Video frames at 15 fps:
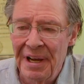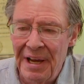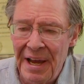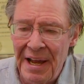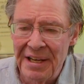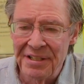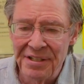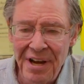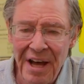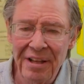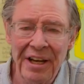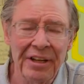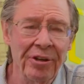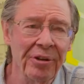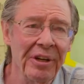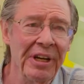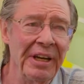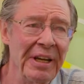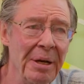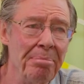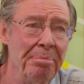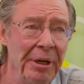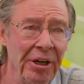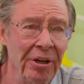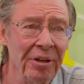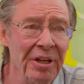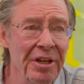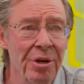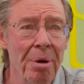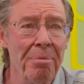And it's not like you're going to get a beard,
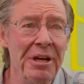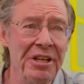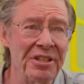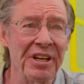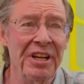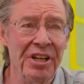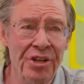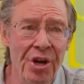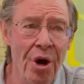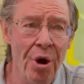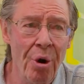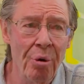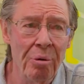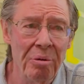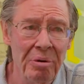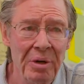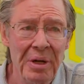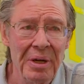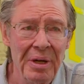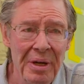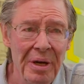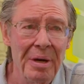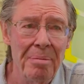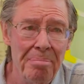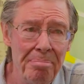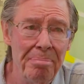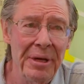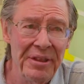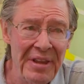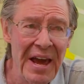and nobody's going to know
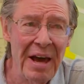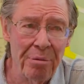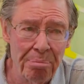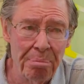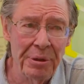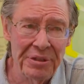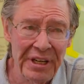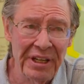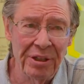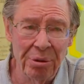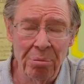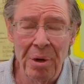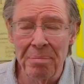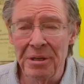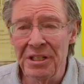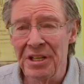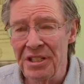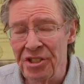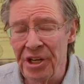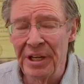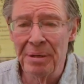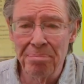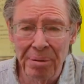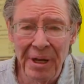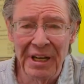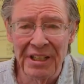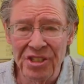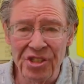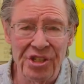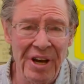but that particular woman, and she can
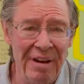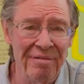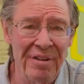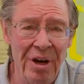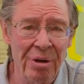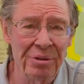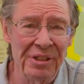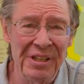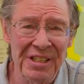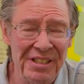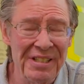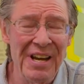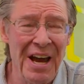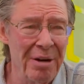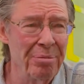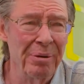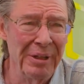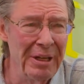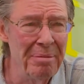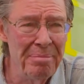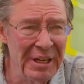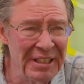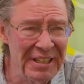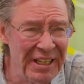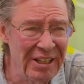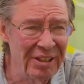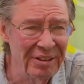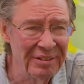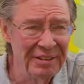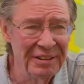pluck and shave those, and it's not really a big deal.